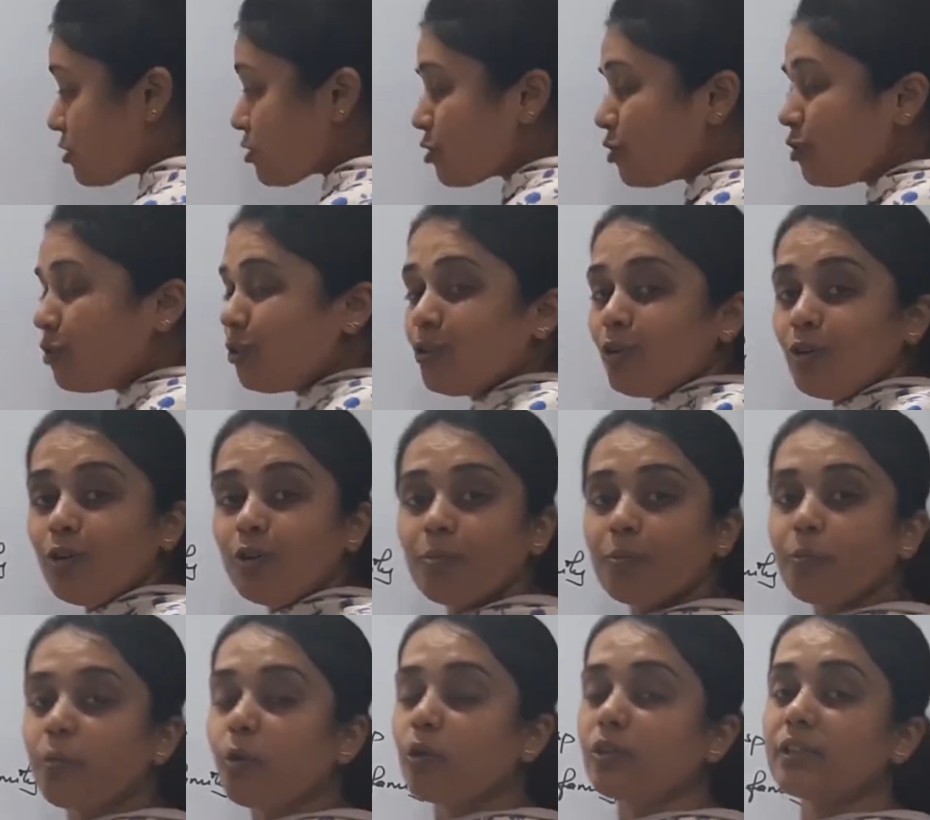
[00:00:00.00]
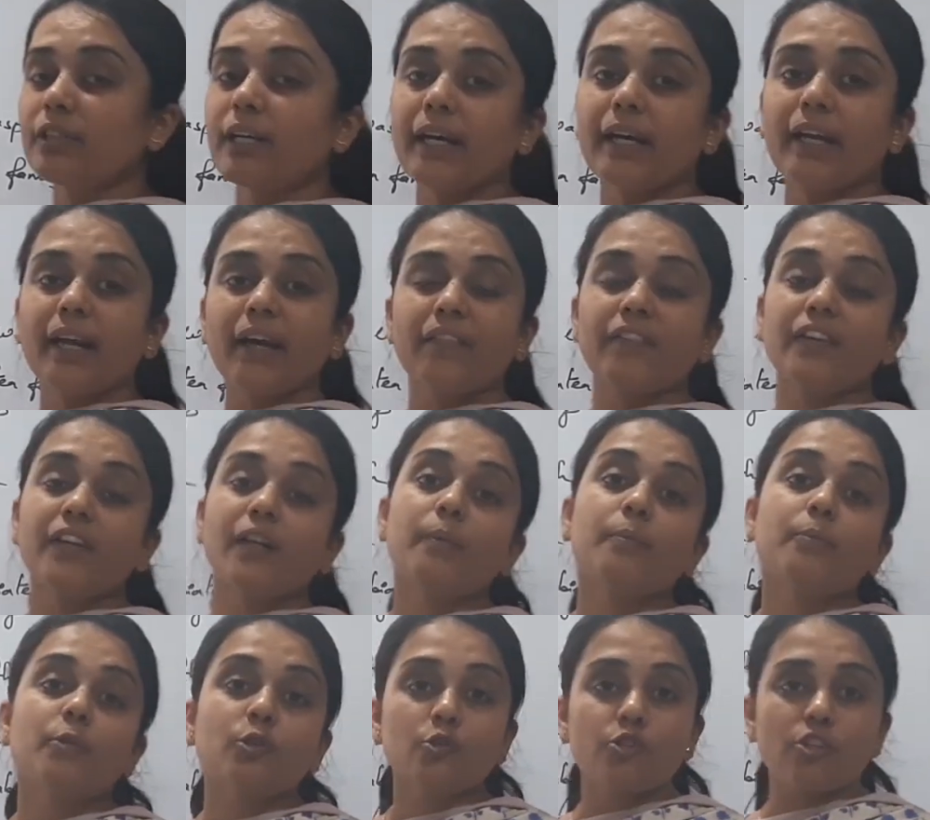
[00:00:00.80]
So both are having a
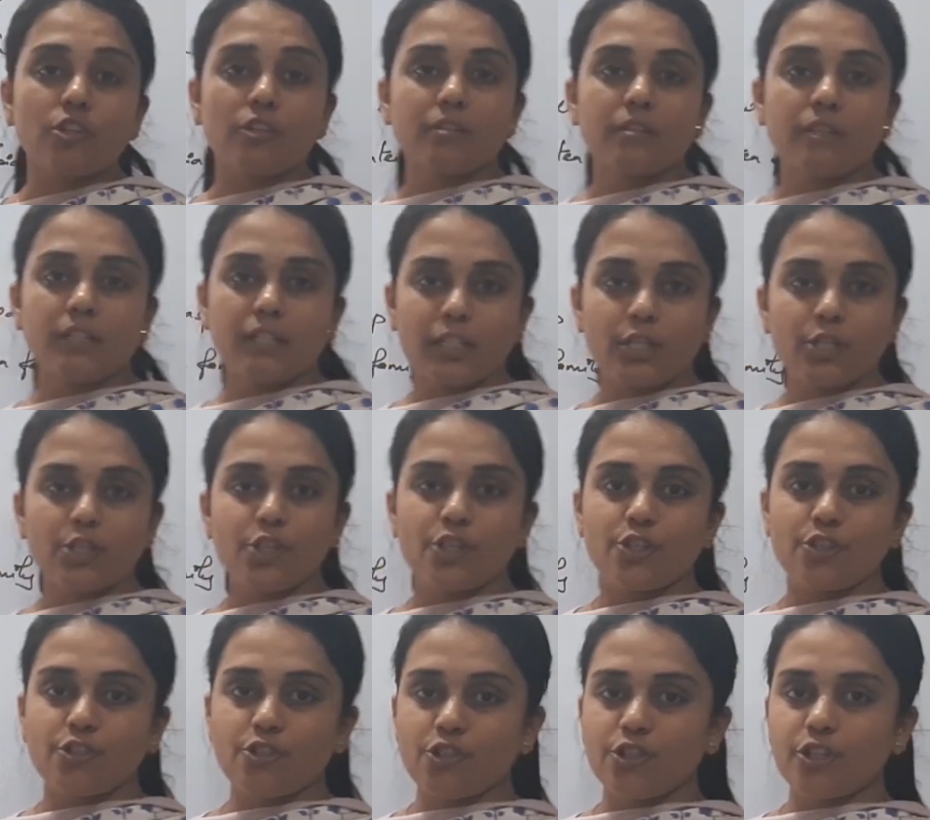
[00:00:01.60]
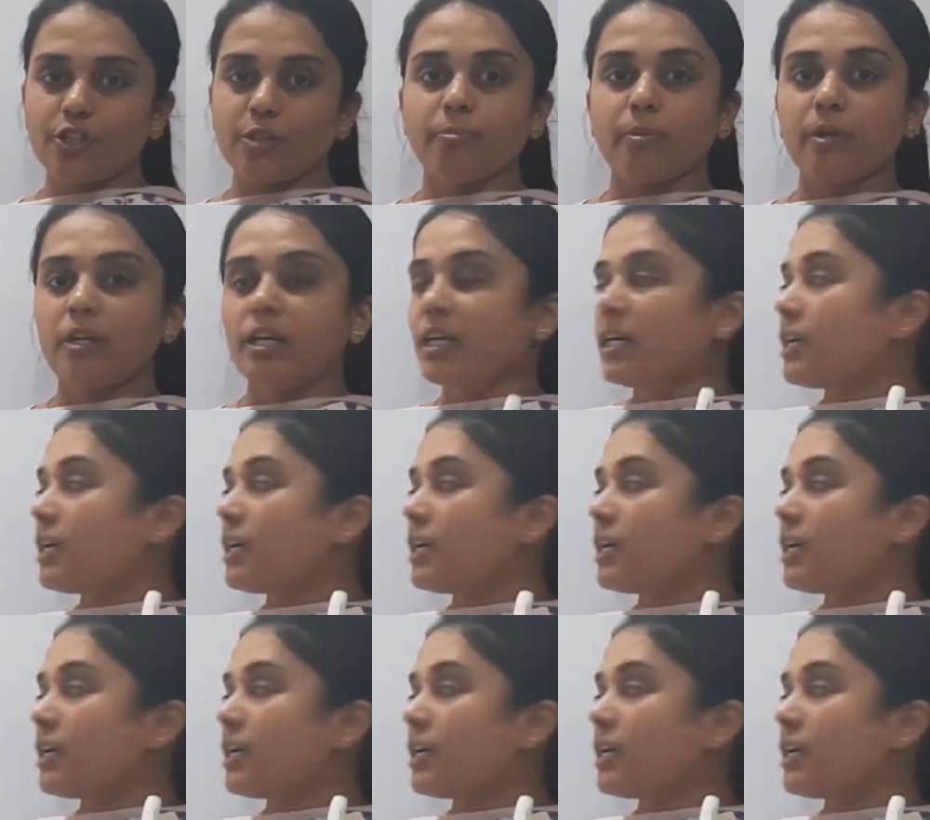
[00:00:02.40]
mutual relationship.